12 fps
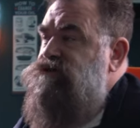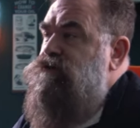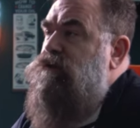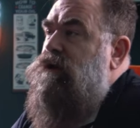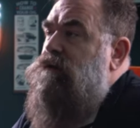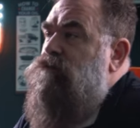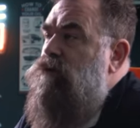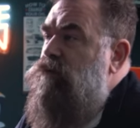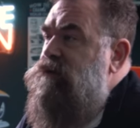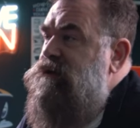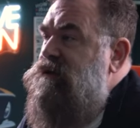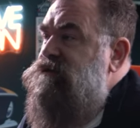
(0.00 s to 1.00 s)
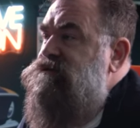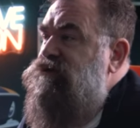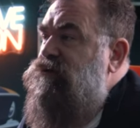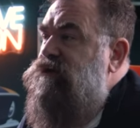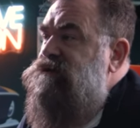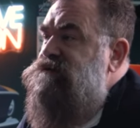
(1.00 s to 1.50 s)
you, what we need to
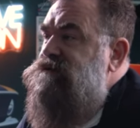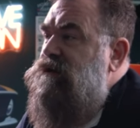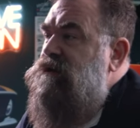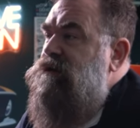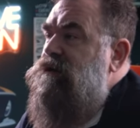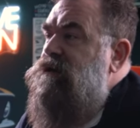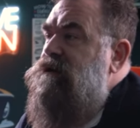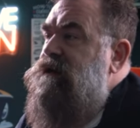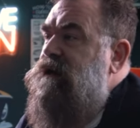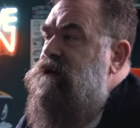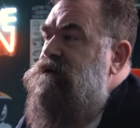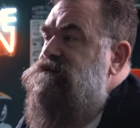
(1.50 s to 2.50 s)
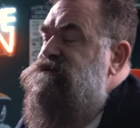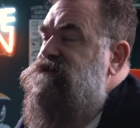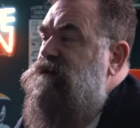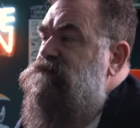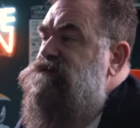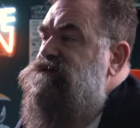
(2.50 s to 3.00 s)
do is get
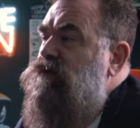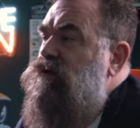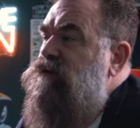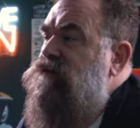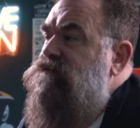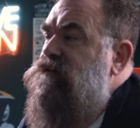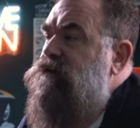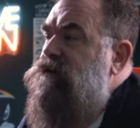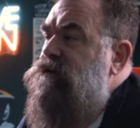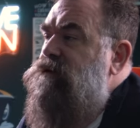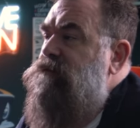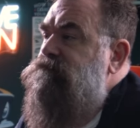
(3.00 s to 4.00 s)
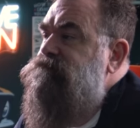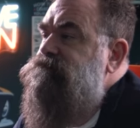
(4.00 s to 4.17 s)
some sort of,